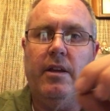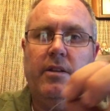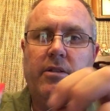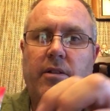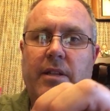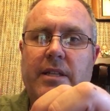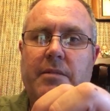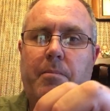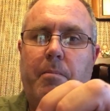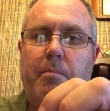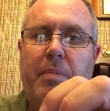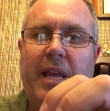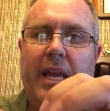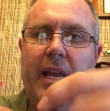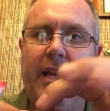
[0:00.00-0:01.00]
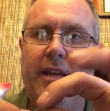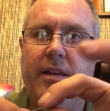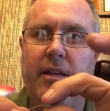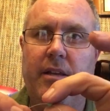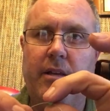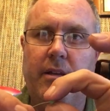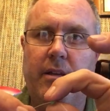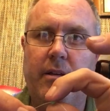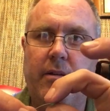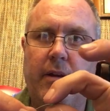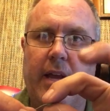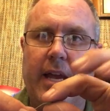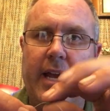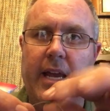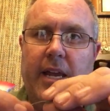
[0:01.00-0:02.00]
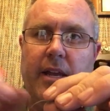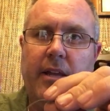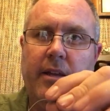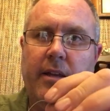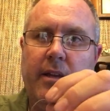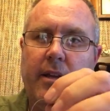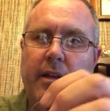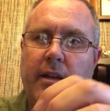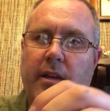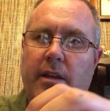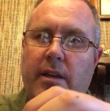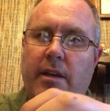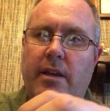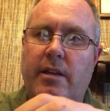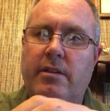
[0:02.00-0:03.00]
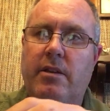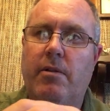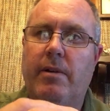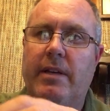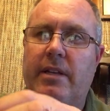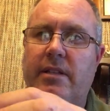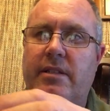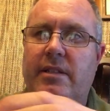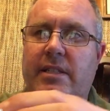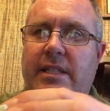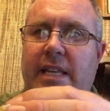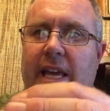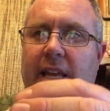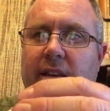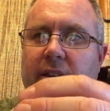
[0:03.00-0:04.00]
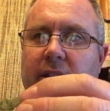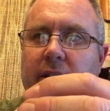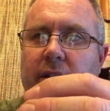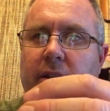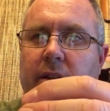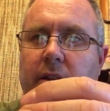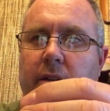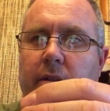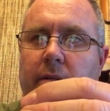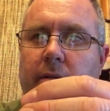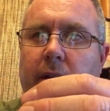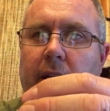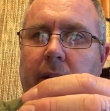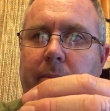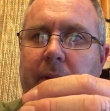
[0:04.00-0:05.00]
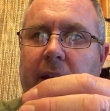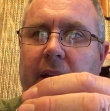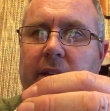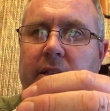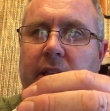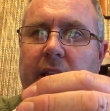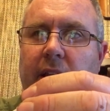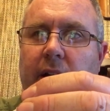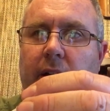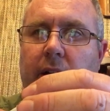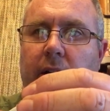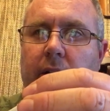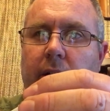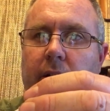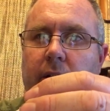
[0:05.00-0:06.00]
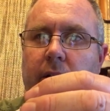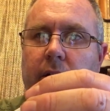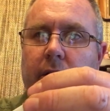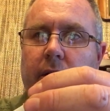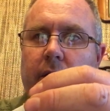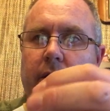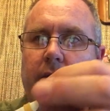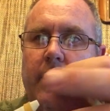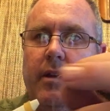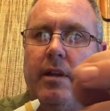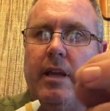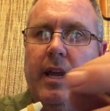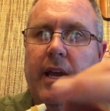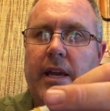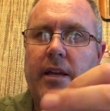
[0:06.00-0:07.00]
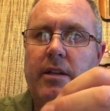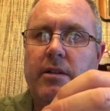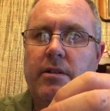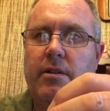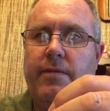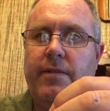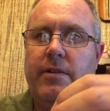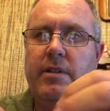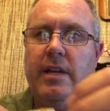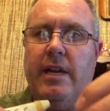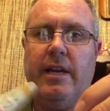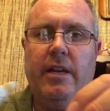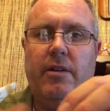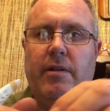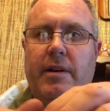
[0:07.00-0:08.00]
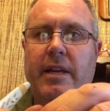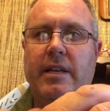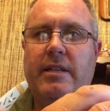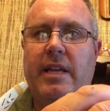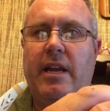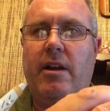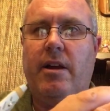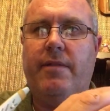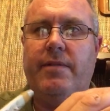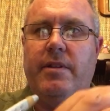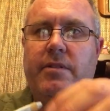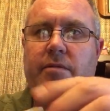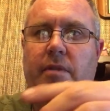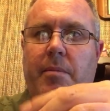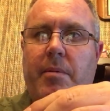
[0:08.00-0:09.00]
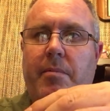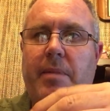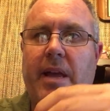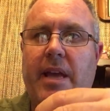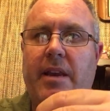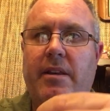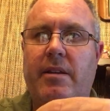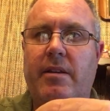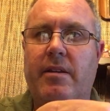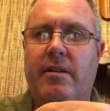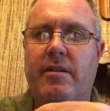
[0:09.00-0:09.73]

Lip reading: So this bead, okay, is going to sit right up against here. Okay, so first thing I'm going to do, I'm going to take off this rubber band.